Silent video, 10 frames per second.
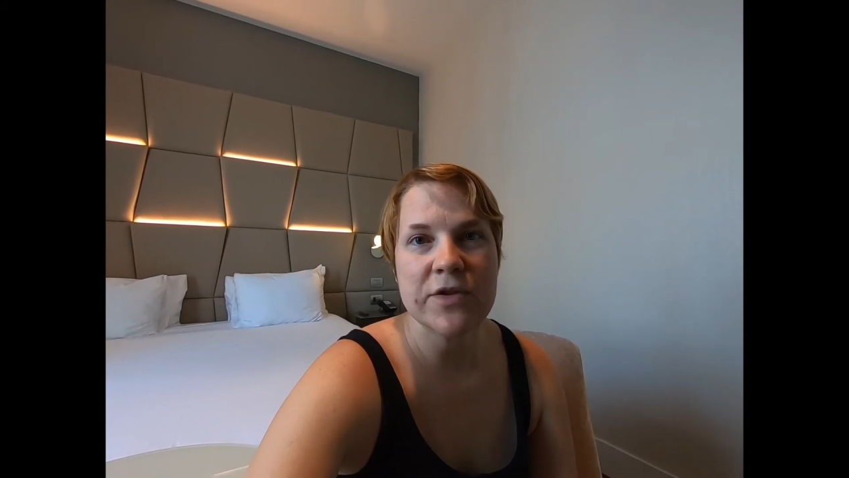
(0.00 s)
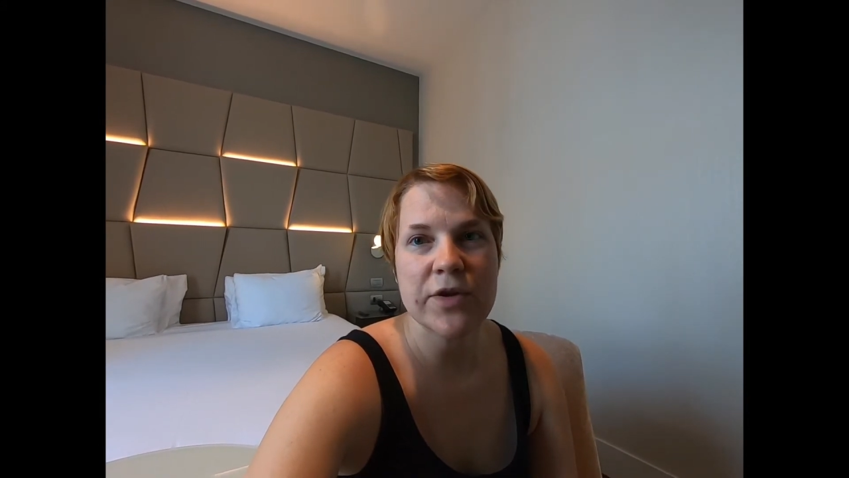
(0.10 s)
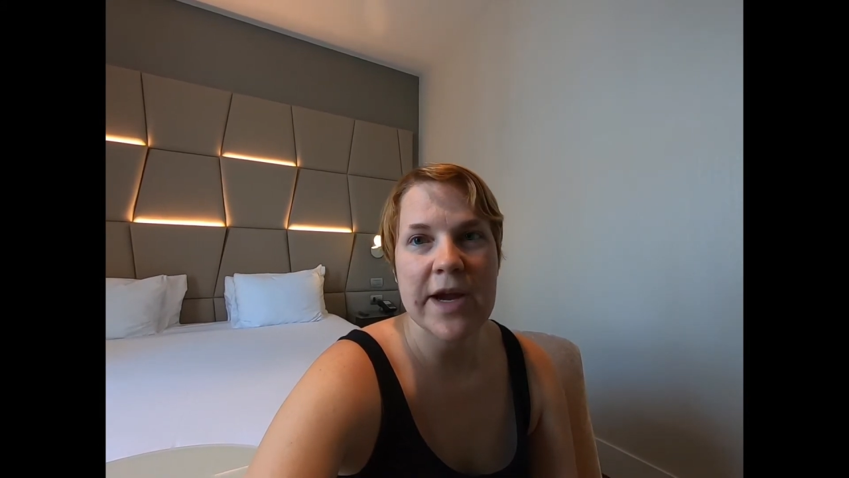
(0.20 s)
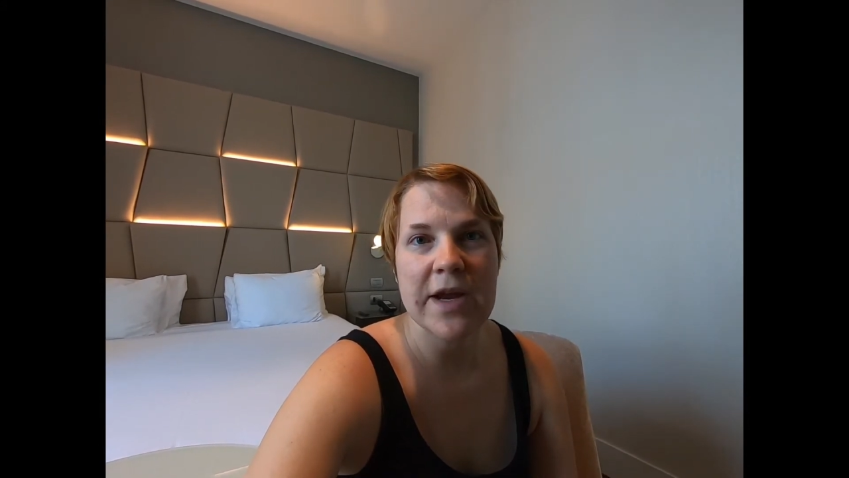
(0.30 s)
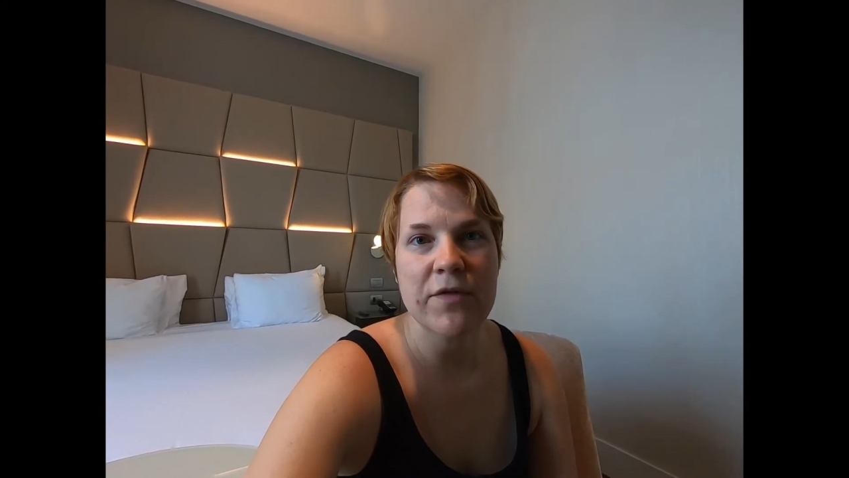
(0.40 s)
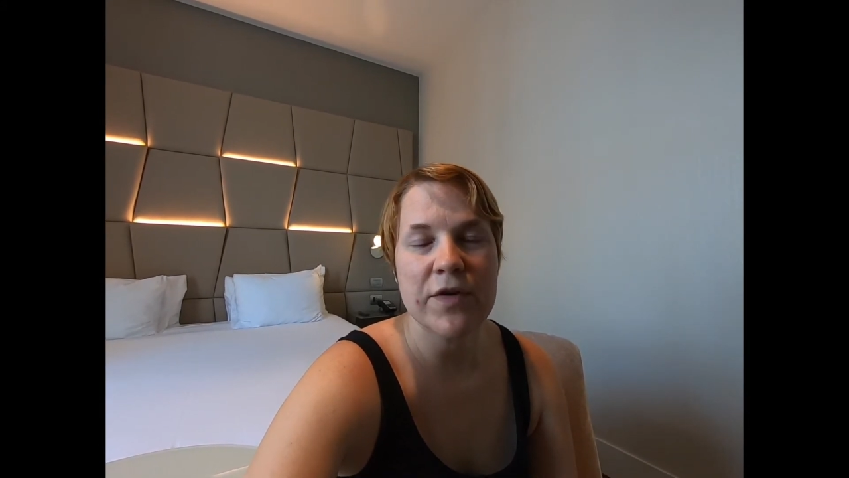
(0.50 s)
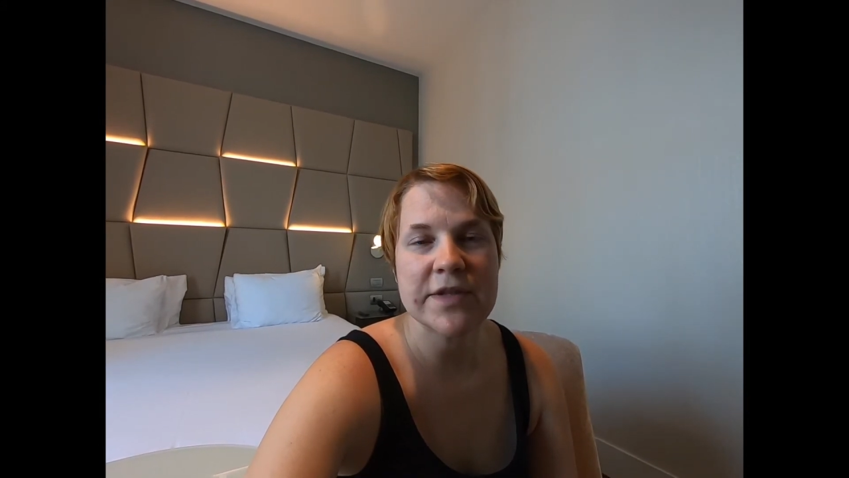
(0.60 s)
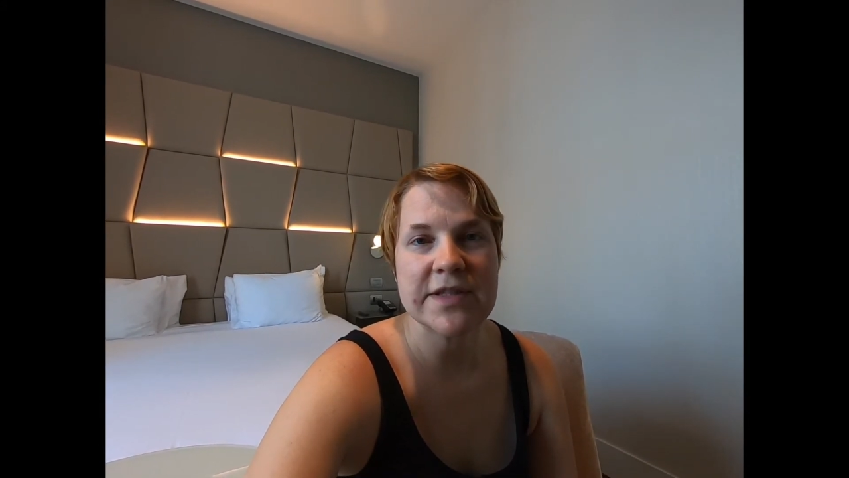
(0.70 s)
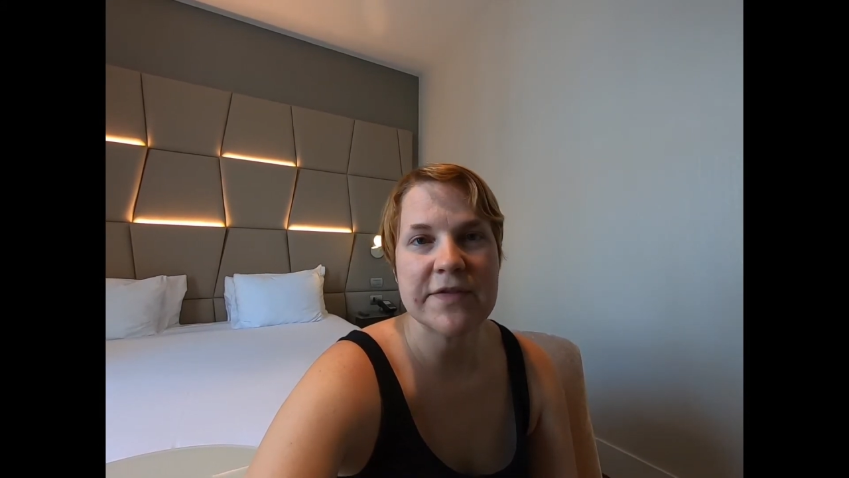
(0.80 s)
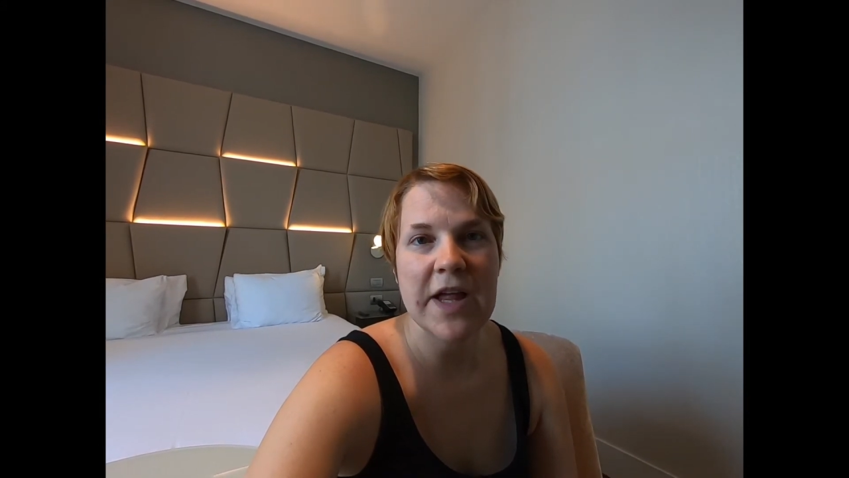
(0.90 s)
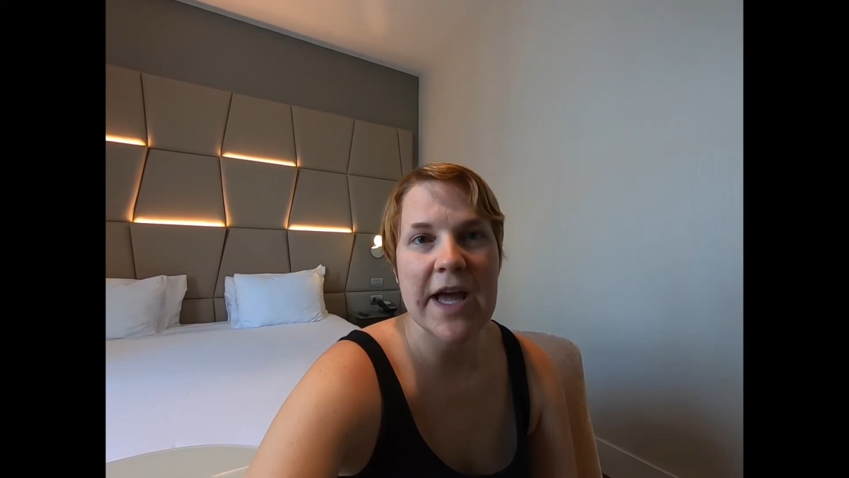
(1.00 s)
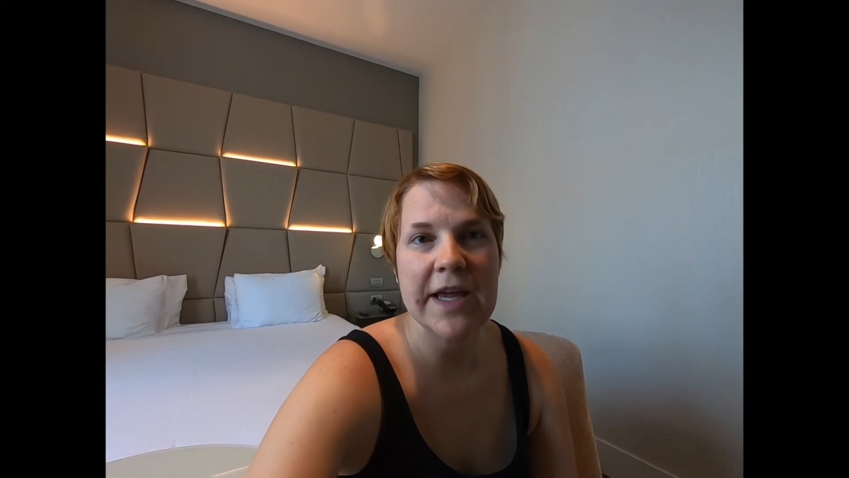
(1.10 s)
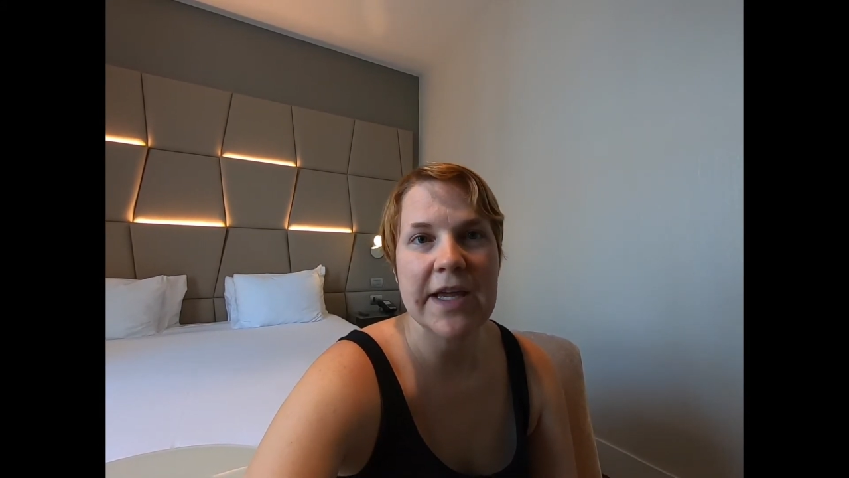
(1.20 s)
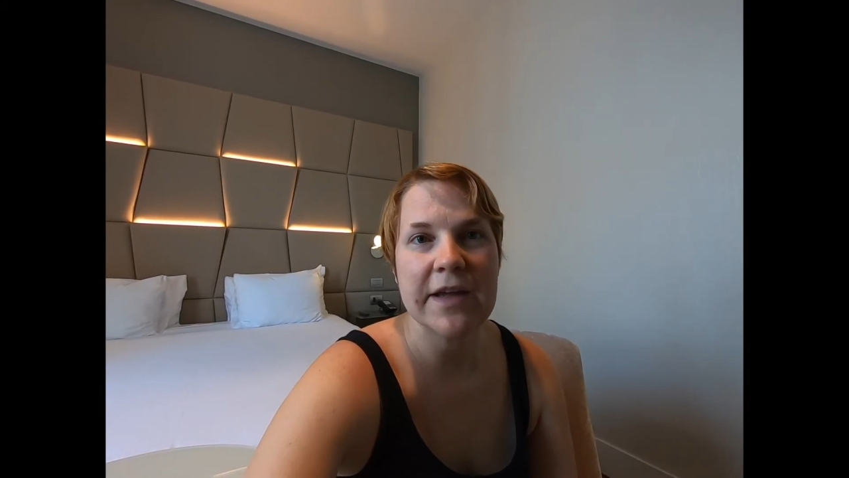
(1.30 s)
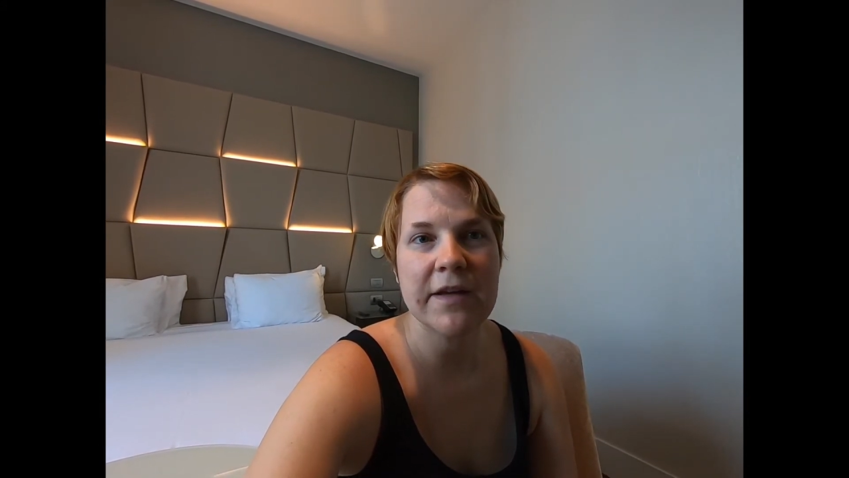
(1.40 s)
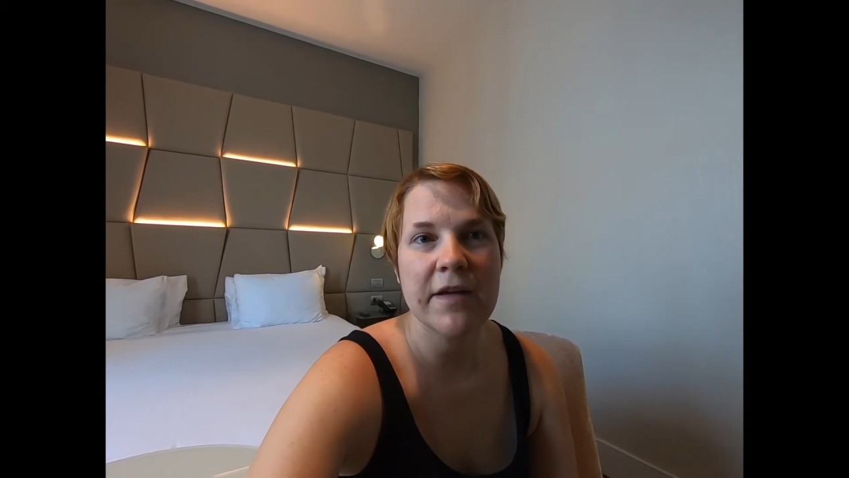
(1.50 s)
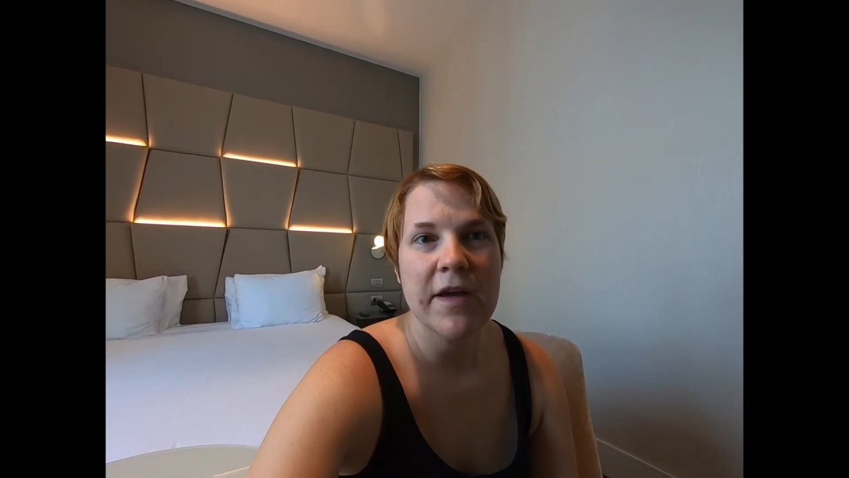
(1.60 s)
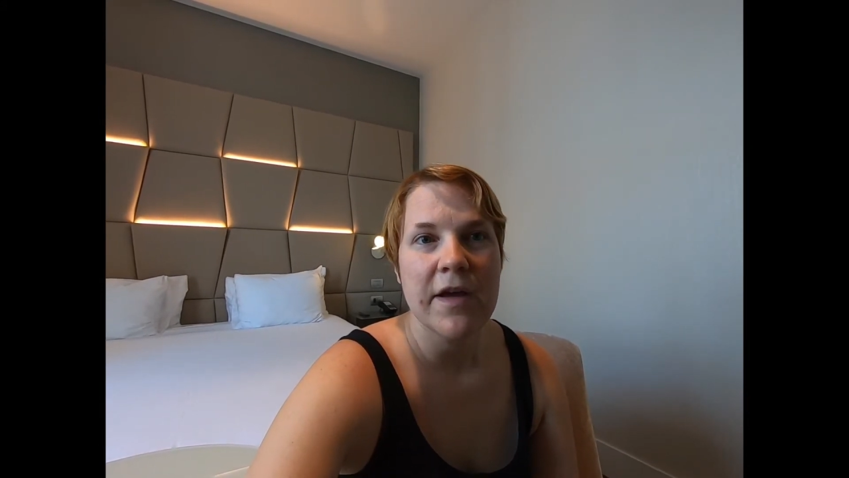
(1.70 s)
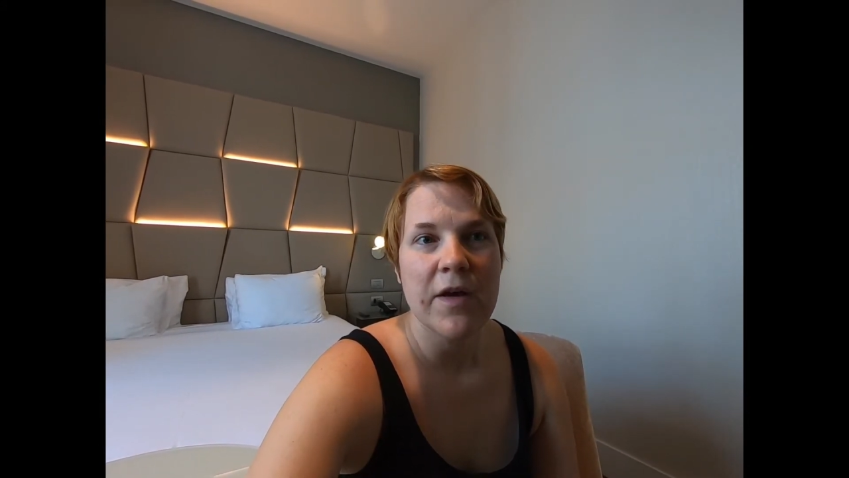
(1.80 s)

the train versus flying.